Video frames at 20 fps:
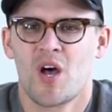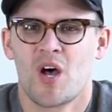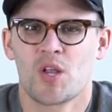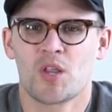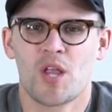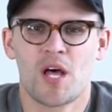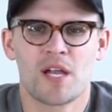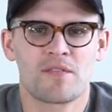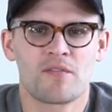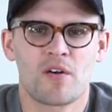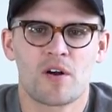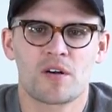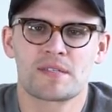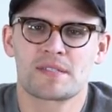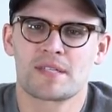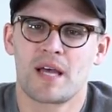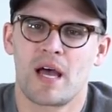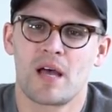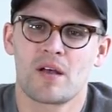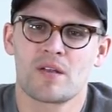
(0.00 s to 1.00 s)
A lot of our
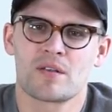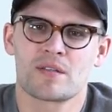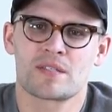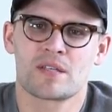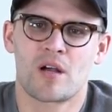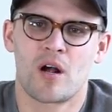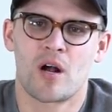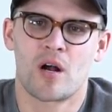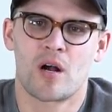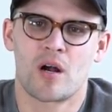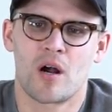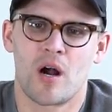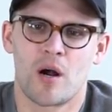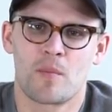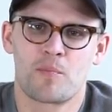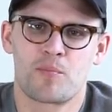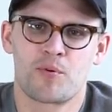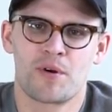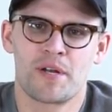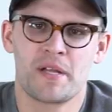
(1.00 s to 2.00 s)
styles are,
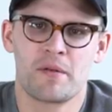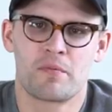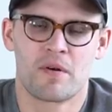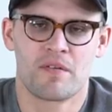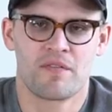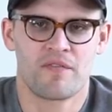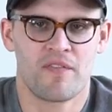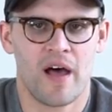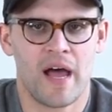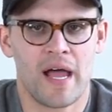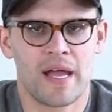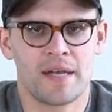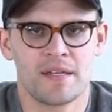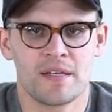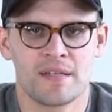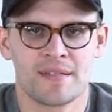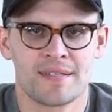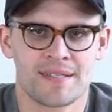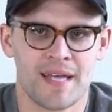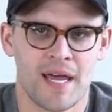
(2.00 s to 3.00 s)
are pretty refined
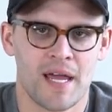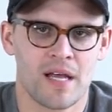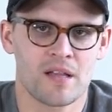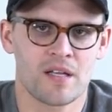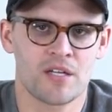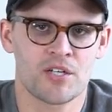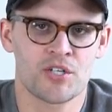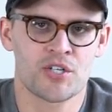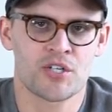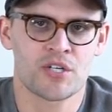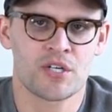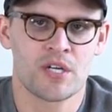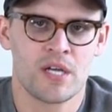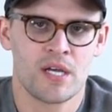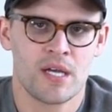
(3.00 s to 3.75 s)
and stylish,